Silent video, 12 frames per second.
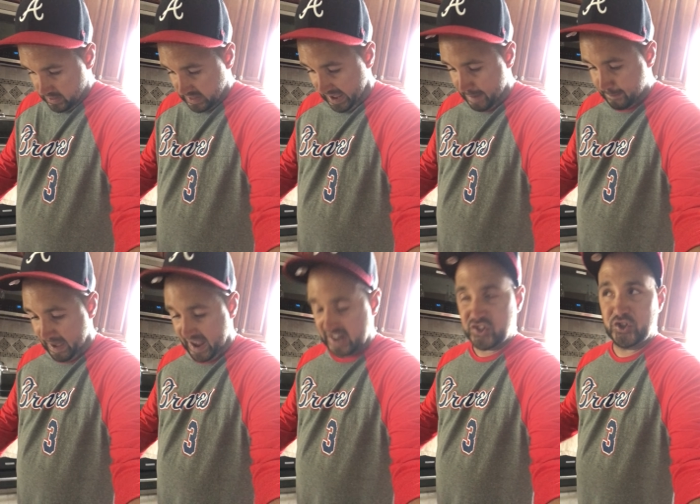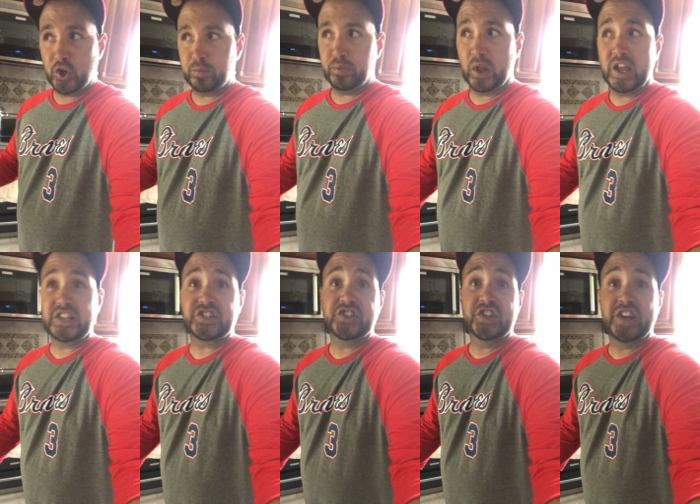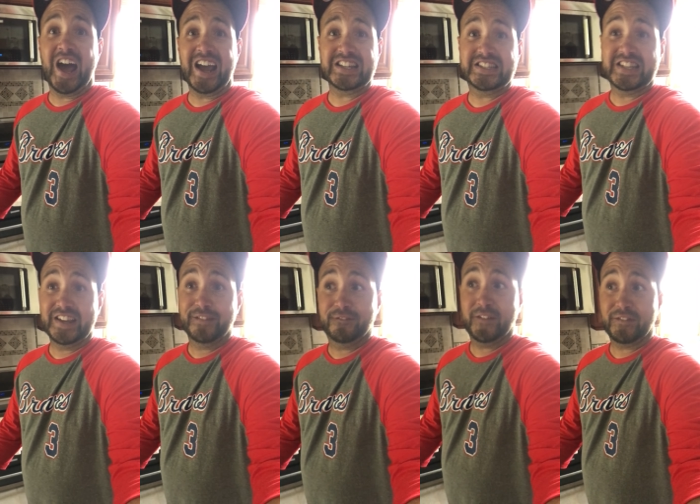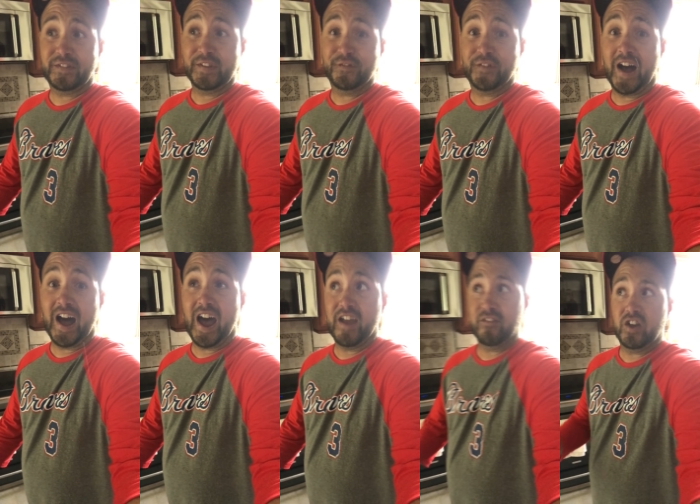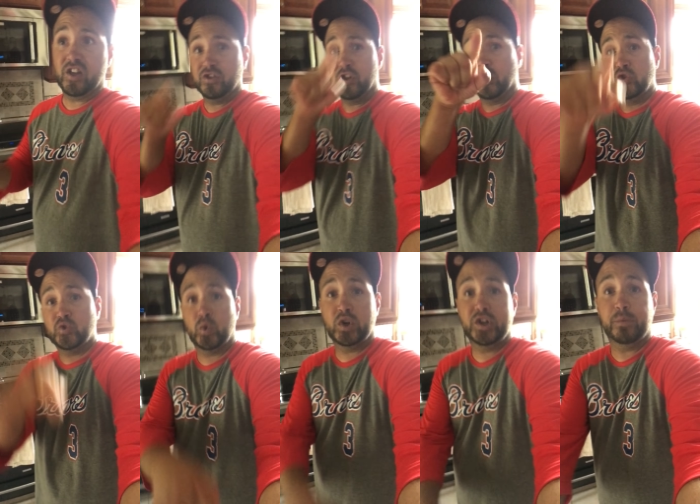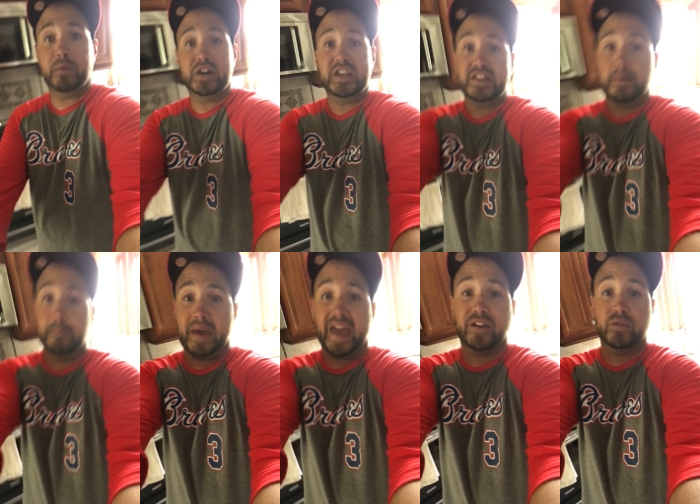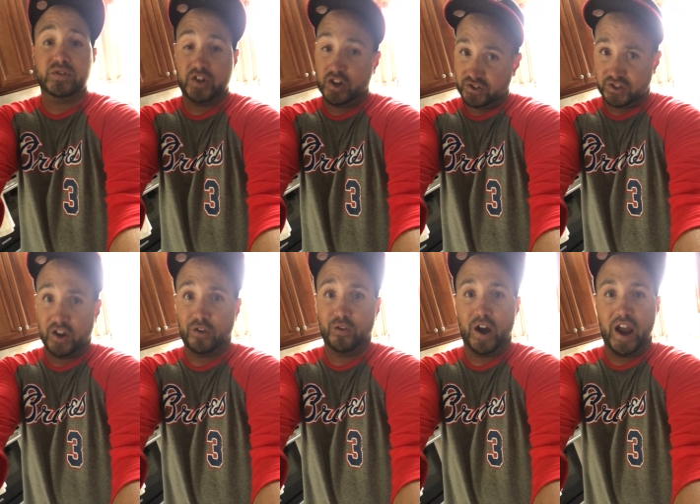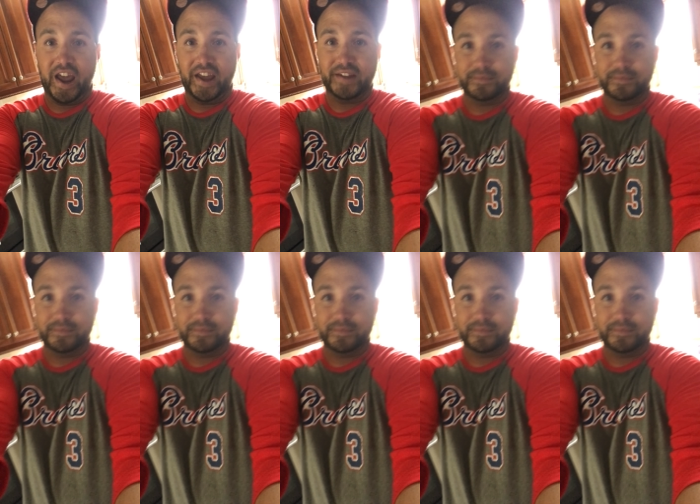That match took place in 1955. Those were your Money in the Bank results. All right.